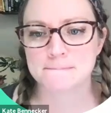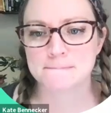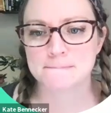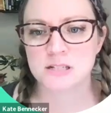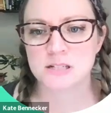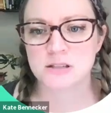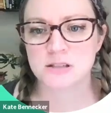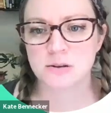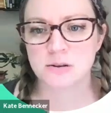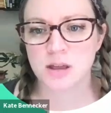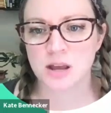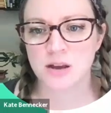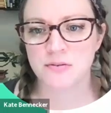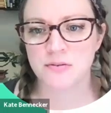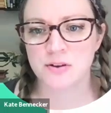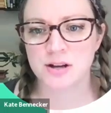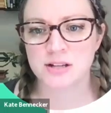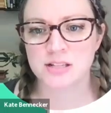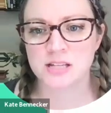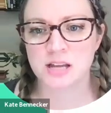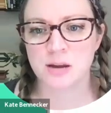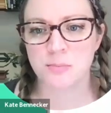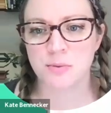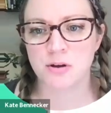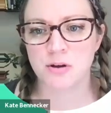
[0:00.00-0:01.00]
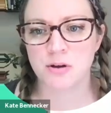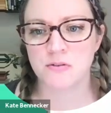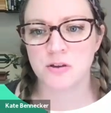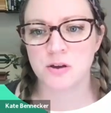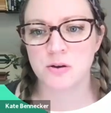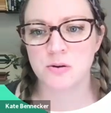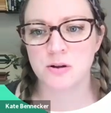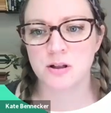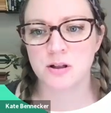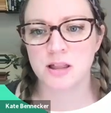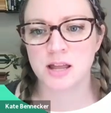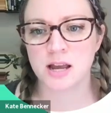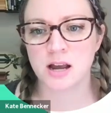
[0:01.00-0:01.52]
So like, for example, if you
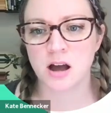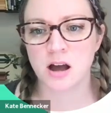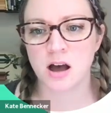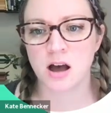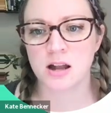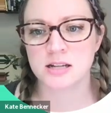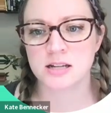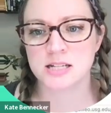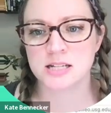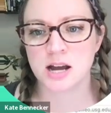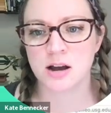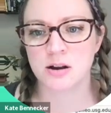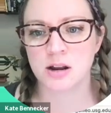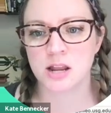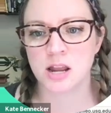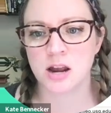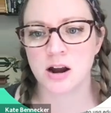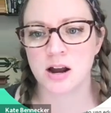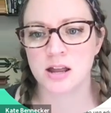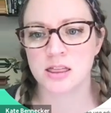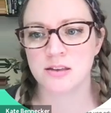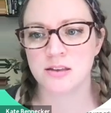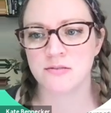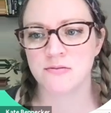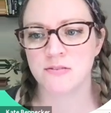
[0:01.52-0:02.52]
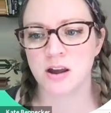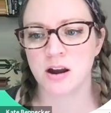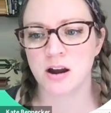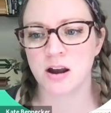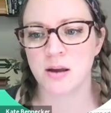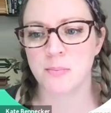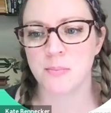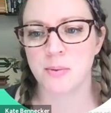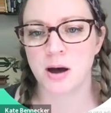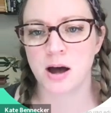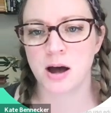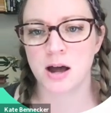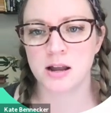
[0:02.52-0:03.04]
click on down here at the very
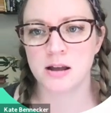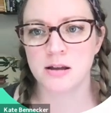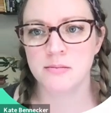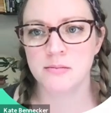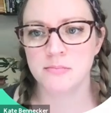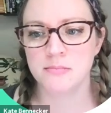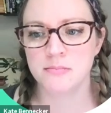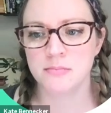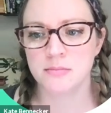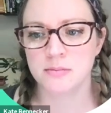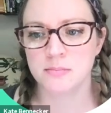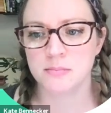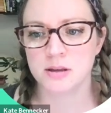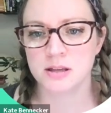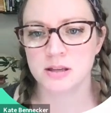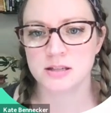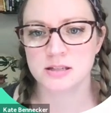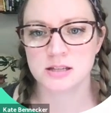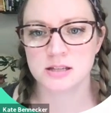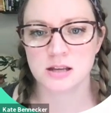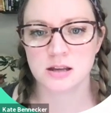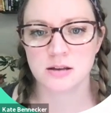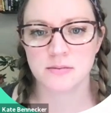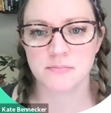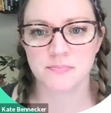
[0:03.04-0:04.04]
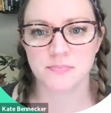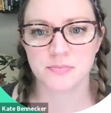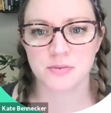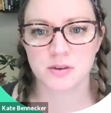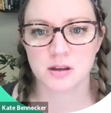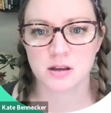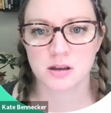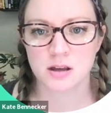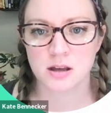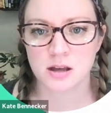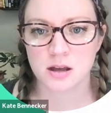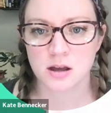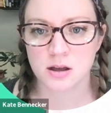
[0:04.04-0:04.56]
bottom, let me see,
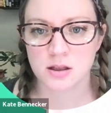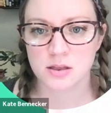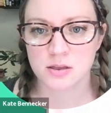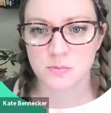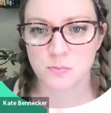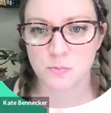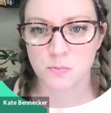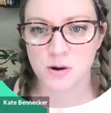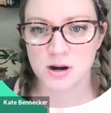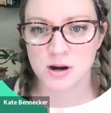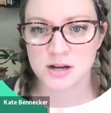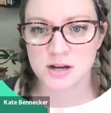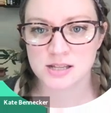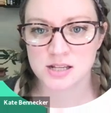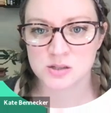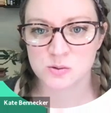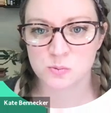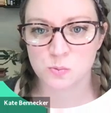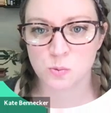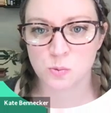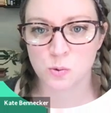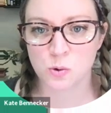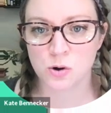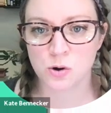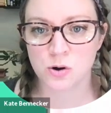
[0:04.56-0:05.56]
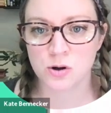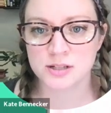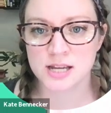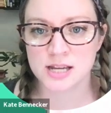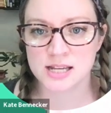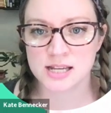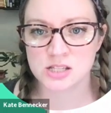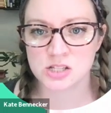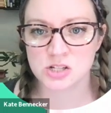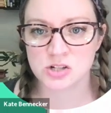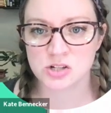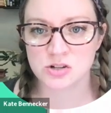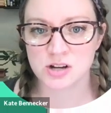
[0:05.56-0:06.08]
where it says world
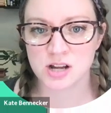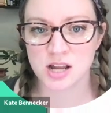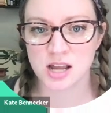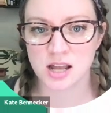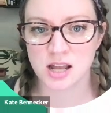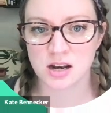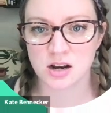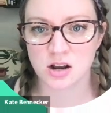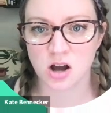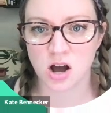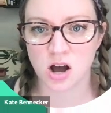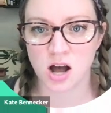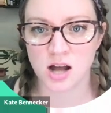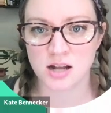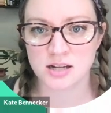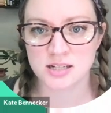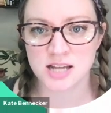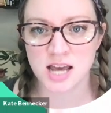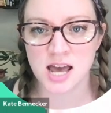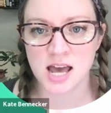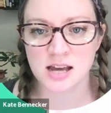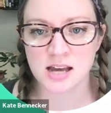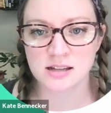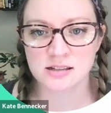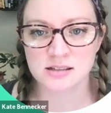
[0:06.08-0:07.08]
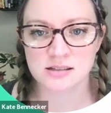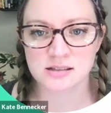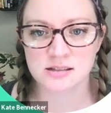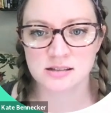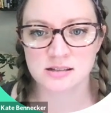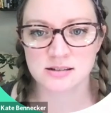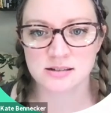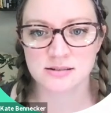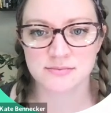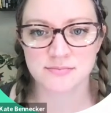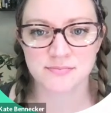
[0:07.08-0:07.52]
history in context.